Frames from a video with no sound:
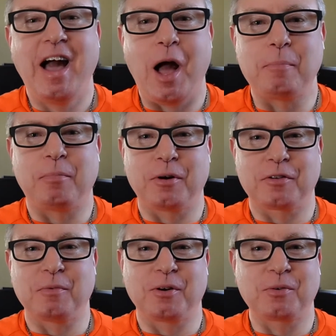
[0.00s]
At
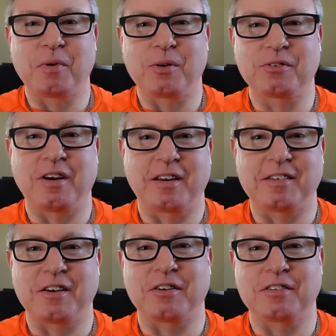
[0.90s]
BartSmart, we don't try to
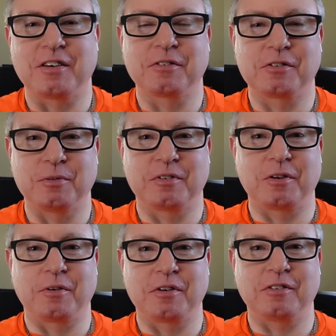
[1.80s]
take ourselves too
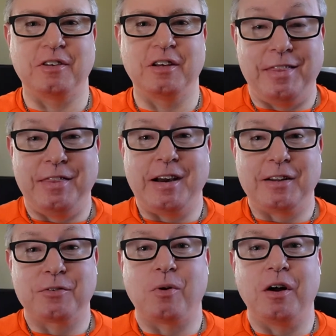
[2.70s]
seriously.
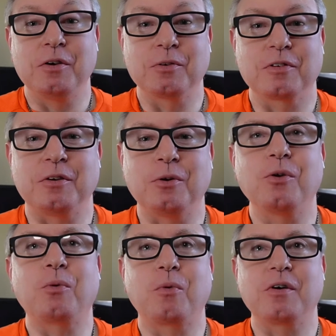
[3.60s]
That's why you'll see
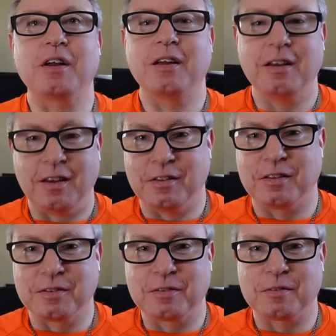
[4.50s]
all the wording in
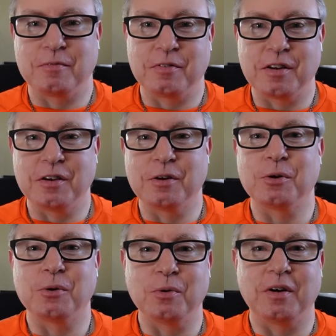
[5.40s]
this
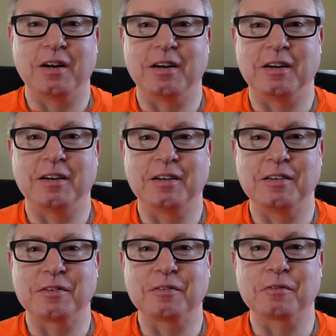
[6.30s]
video uh,
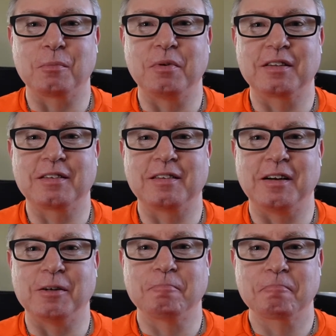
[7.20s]
is a little bit,
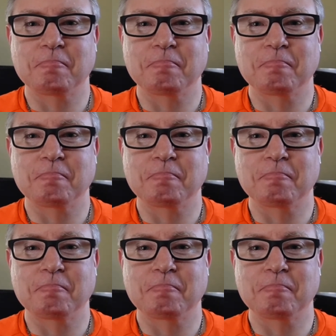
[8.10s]
um,